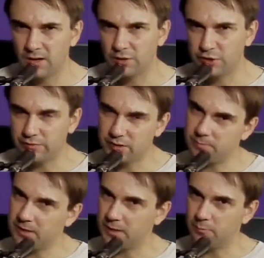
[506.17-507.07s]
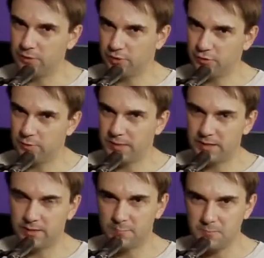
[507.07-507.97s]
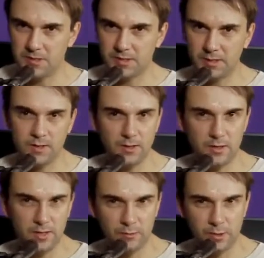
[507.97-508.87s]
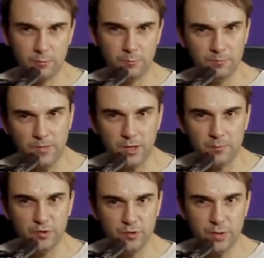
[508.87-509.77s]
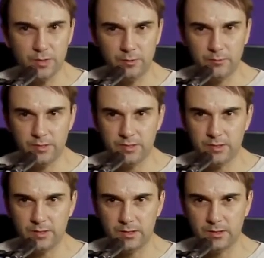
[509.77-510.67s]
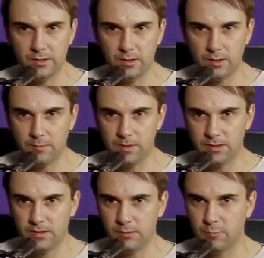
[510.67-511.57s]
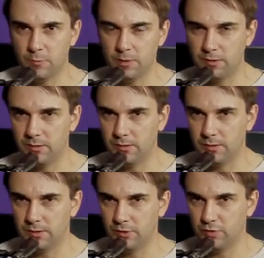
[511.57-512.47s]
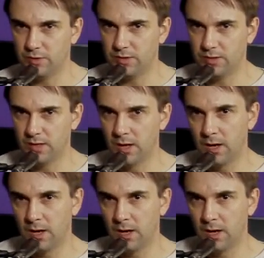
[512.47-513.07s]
Generally speaking, when you're strumming anything busy, that will drown out the rest of the harmony, so you'll be working on the thinner strings.